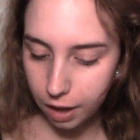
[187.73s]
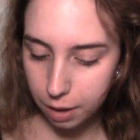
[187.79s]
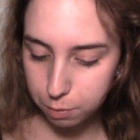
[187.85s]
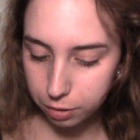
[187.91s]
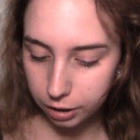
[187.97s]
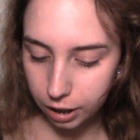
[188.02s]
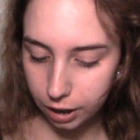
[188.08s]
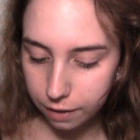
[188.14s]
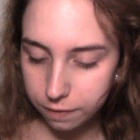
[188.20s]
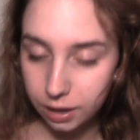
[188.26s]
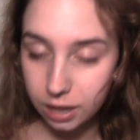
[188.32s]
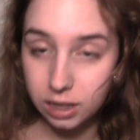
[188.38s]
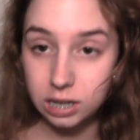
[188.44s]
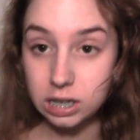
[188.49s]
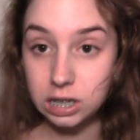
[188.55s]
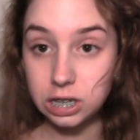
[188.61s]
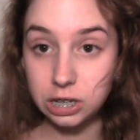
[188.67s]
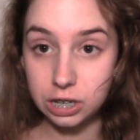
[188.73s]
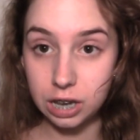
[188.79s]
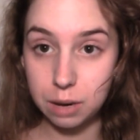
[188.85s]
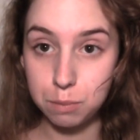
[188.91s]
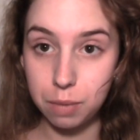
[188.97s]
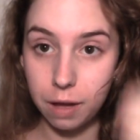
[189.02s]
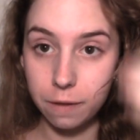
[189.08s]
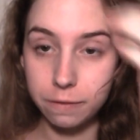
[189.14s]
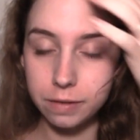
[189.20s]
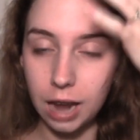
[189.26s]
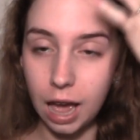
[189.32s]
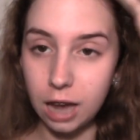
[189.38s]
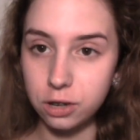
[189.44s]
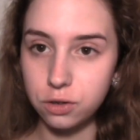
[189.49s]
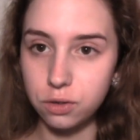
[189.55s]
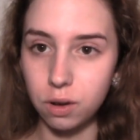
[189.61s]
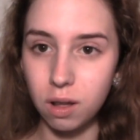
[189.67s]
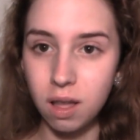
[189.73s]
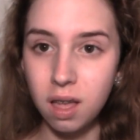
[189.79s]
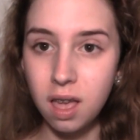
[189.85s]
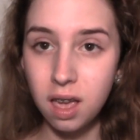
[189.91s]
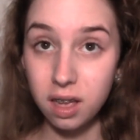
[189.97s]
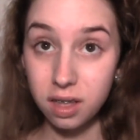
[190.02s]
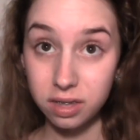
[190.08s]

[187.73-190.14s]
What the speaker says: I believe. Yeah, this is the shade Buff Natural.